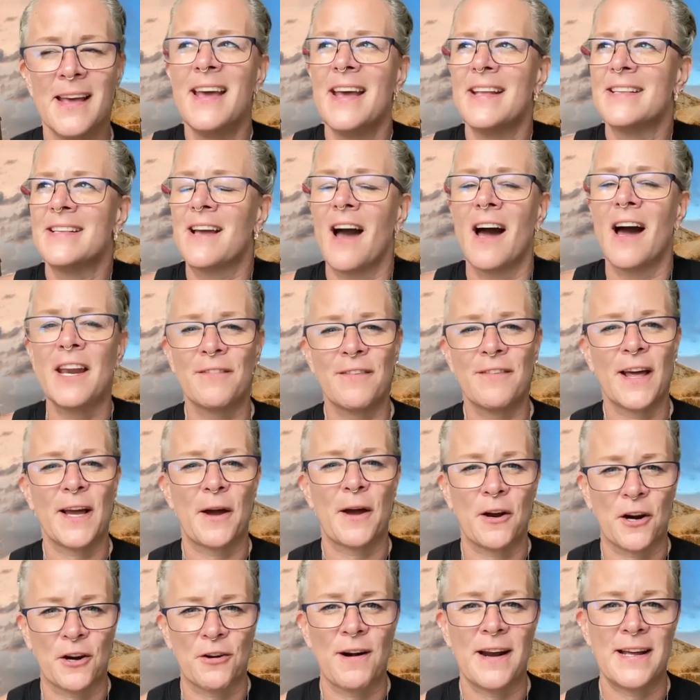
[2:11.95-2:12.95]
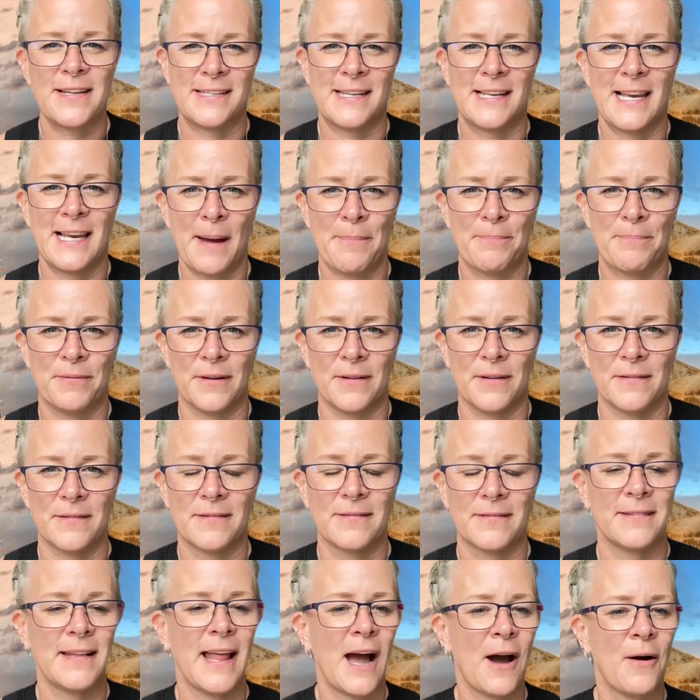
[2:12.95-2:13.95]
It's kind of like a crazy
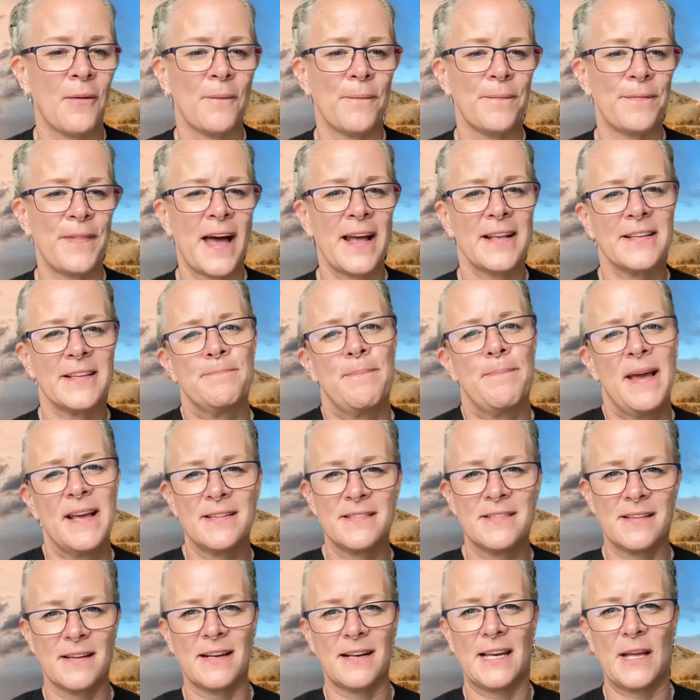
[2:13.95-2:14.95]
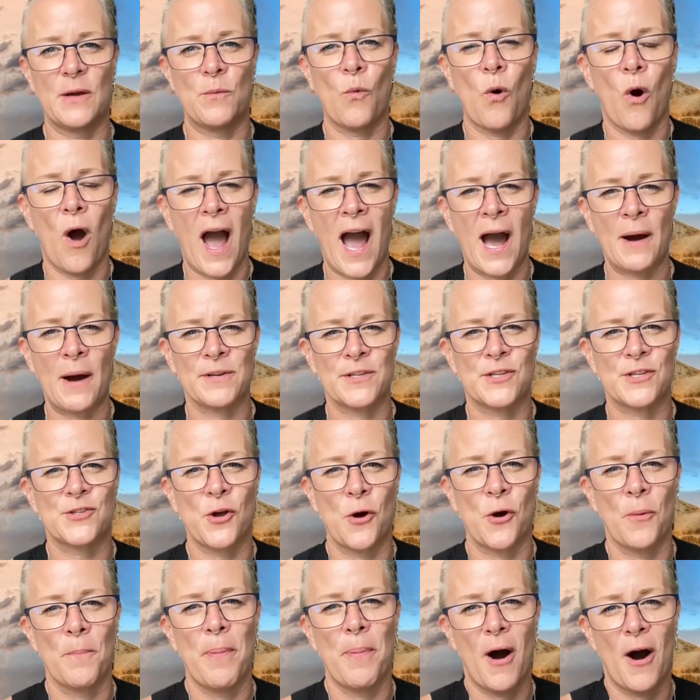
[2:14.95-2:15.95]
labyrinth. Now, that's basically what our
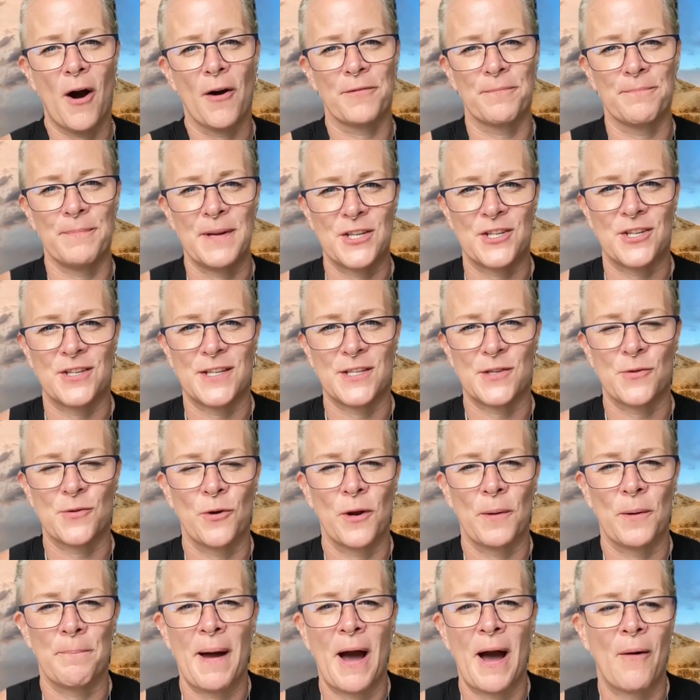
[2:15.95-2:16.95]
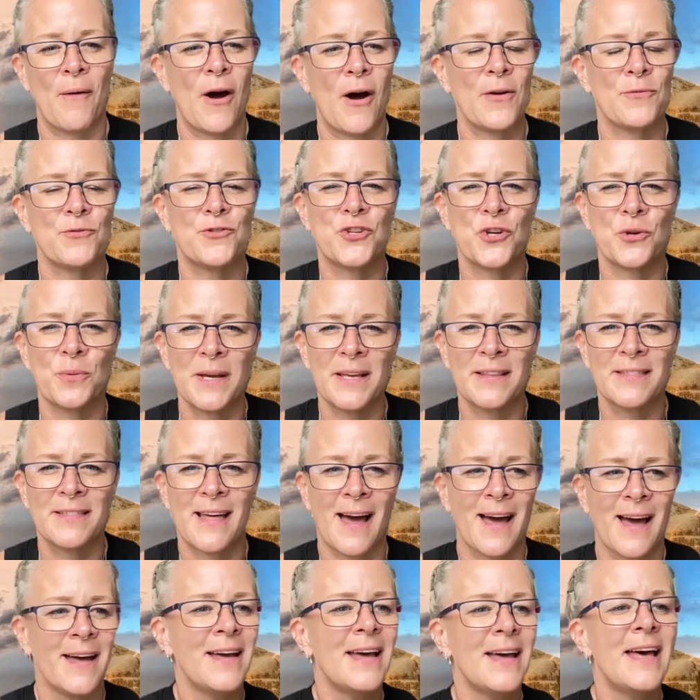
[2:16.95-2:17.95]
soul path mission is all about. And doing
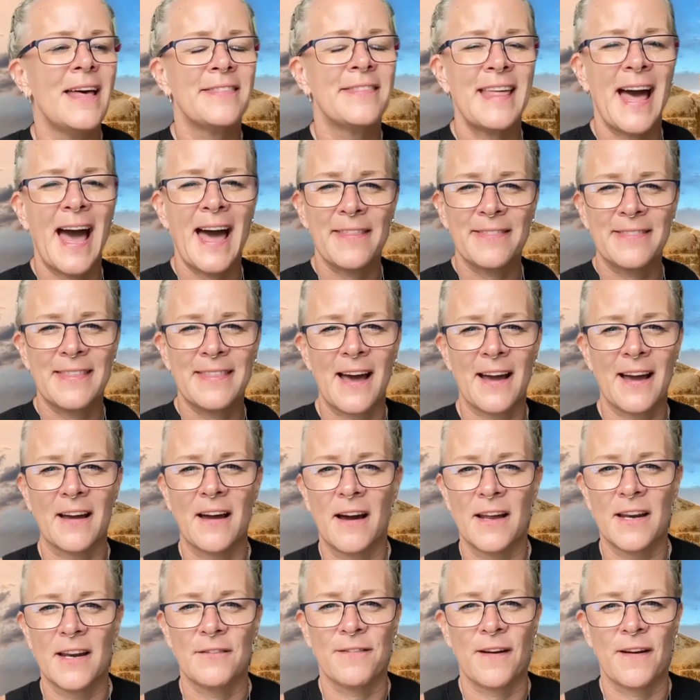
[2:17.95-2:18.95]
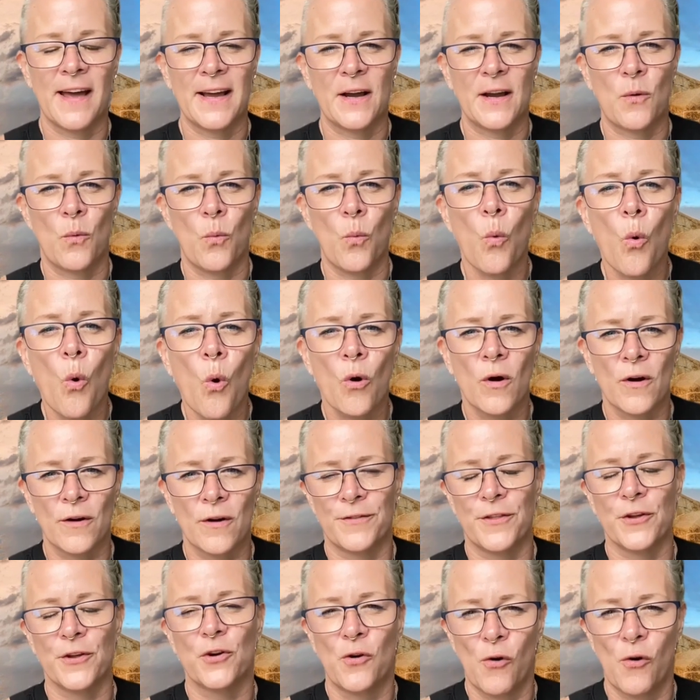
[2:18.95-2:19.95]
that kind of like walk
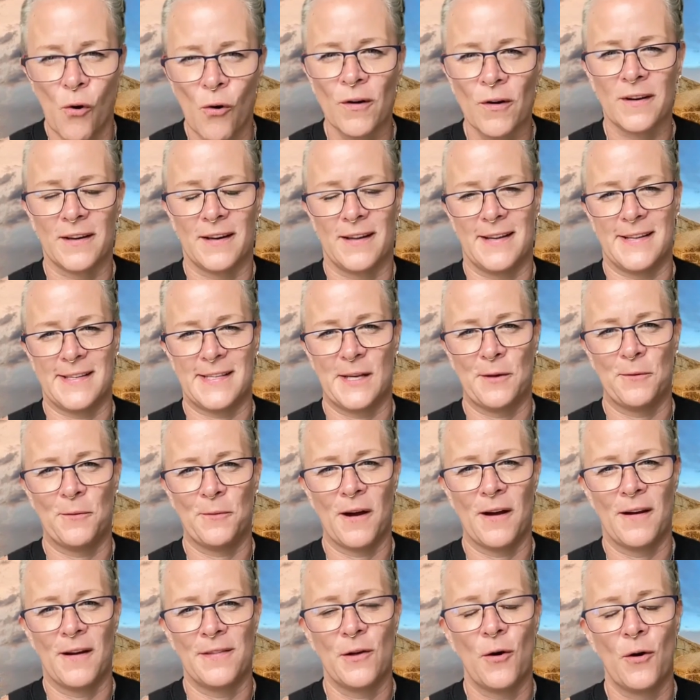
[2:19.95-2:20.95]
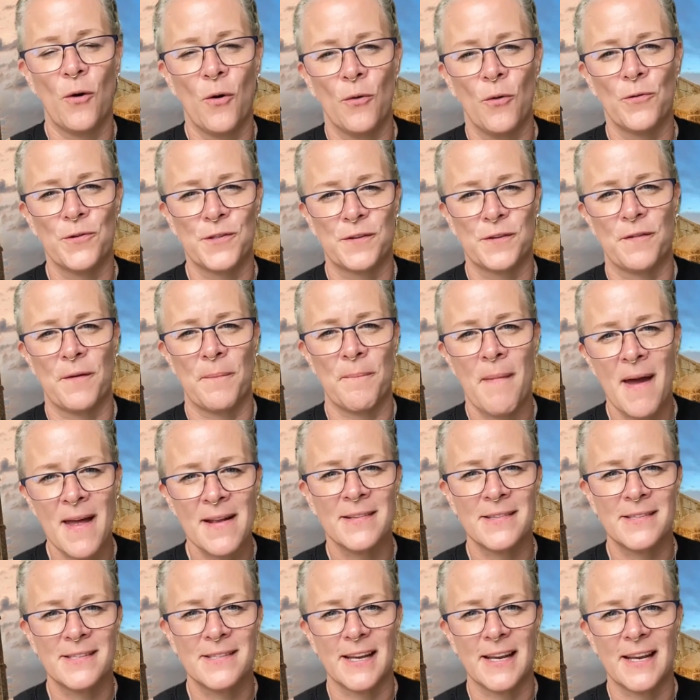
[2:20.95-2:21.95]
of the gauntlet, as it were, in the halls of
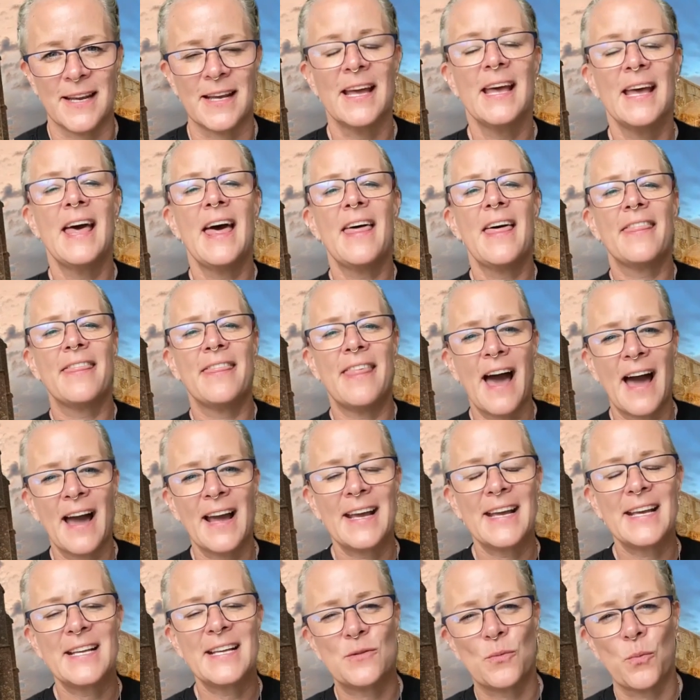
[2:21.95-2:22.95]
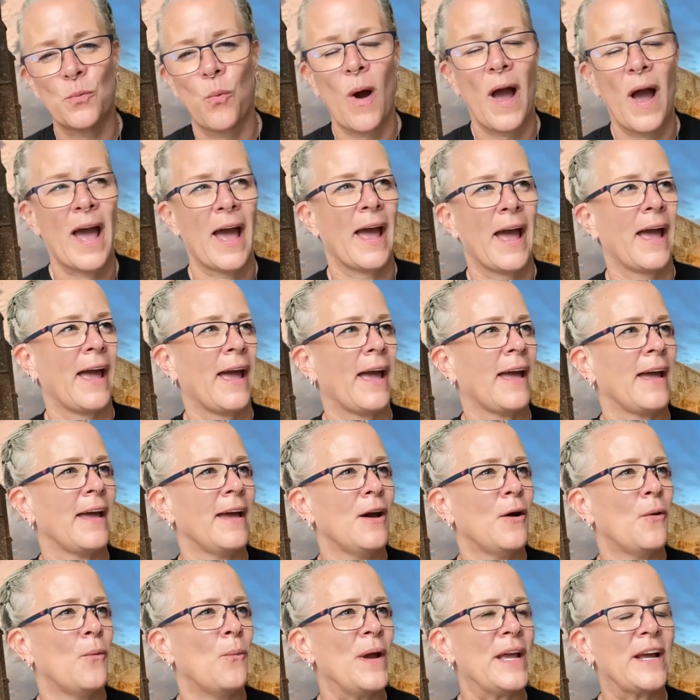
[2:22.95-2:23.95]
Amenti, that is where
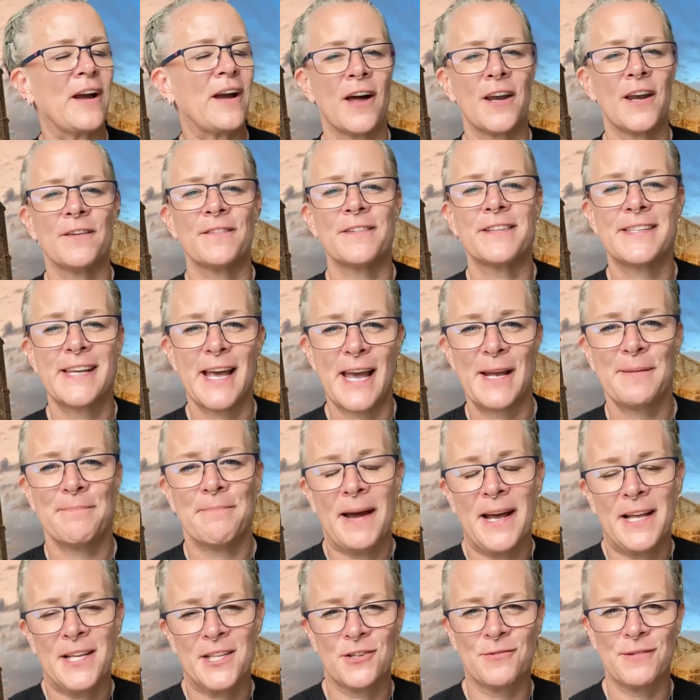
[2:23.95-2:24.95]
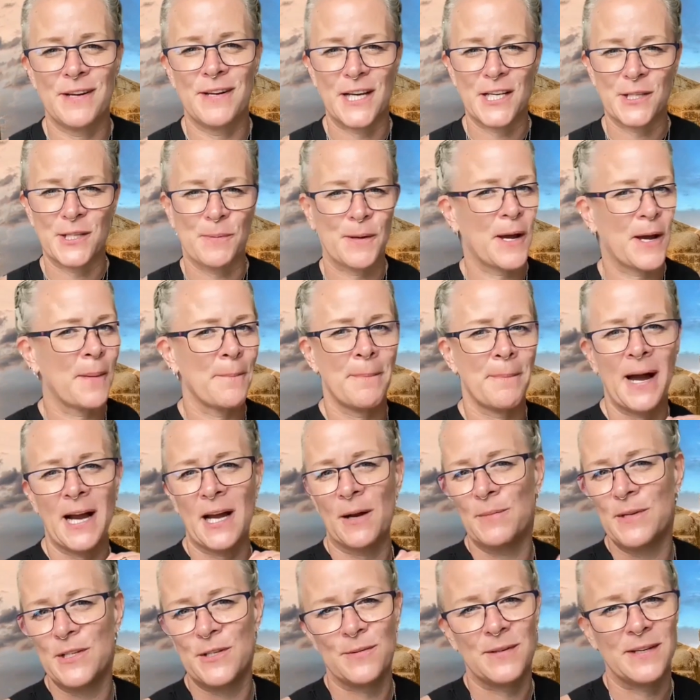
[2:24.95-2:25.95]
we kind of attain mastery, because we come back
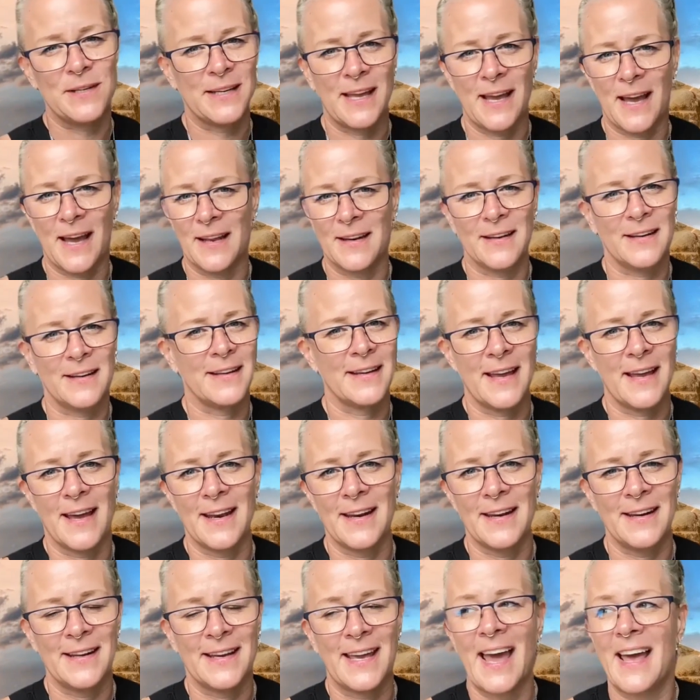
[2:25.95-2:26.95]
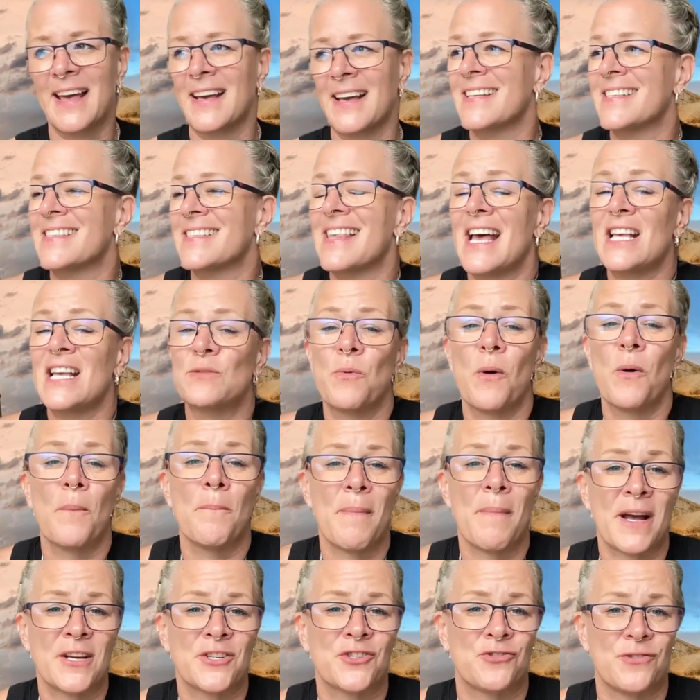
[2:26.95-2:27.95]
and we do it again and again and again, because that's what
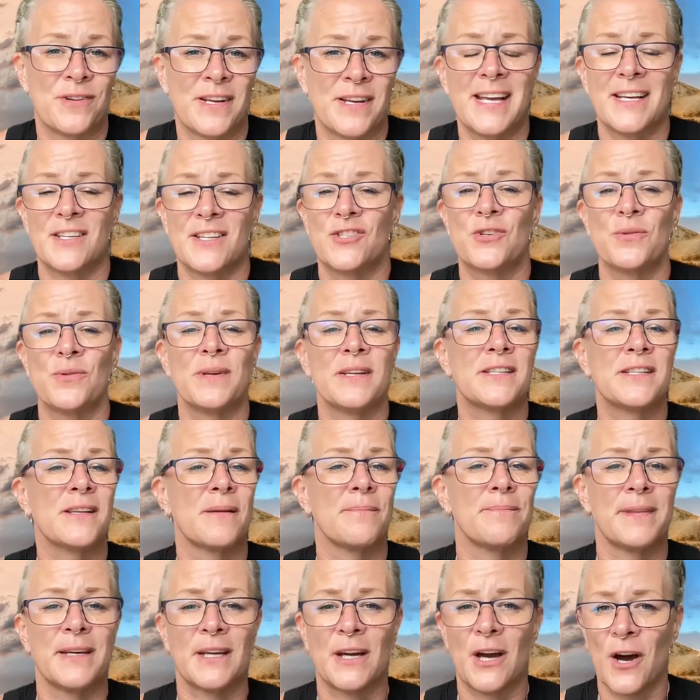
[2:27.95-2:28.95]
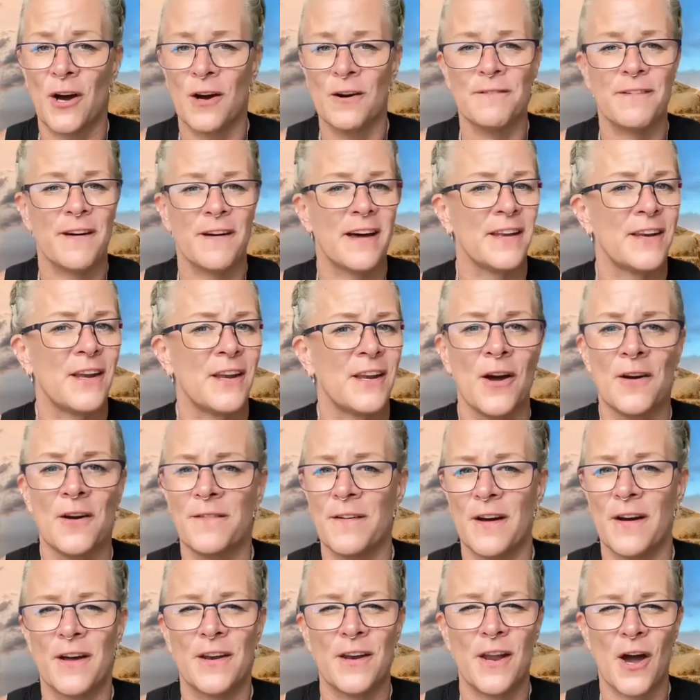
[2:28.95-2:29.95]
mastery is, doing something over and over
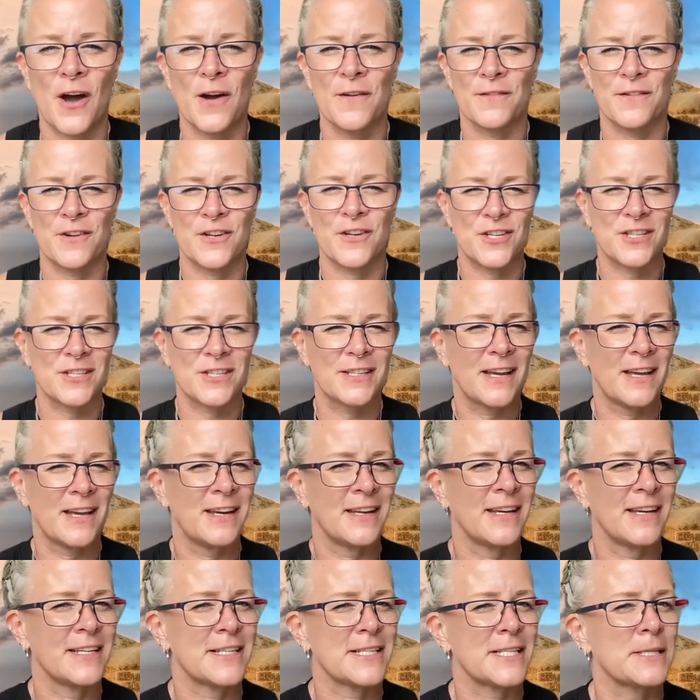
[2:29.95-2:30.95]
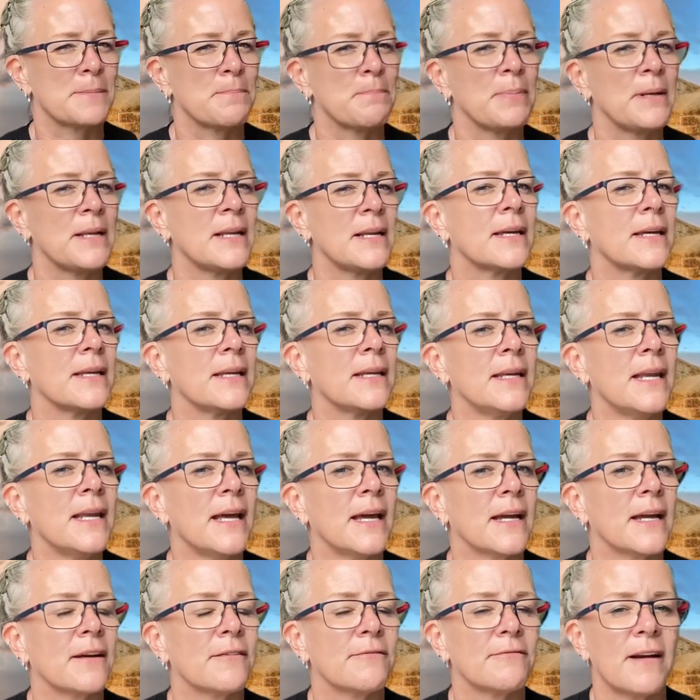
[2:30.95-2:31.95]
and over and just getting it spliggity
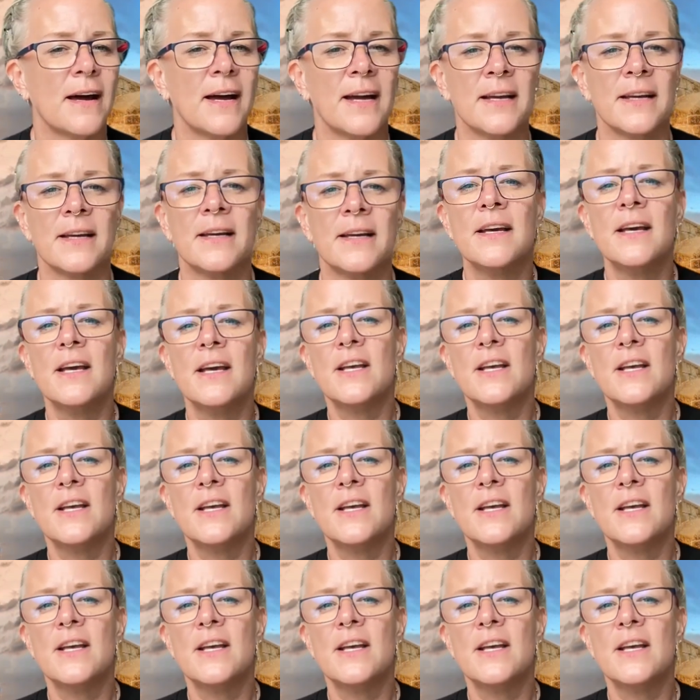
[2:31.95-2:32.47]
nick, right?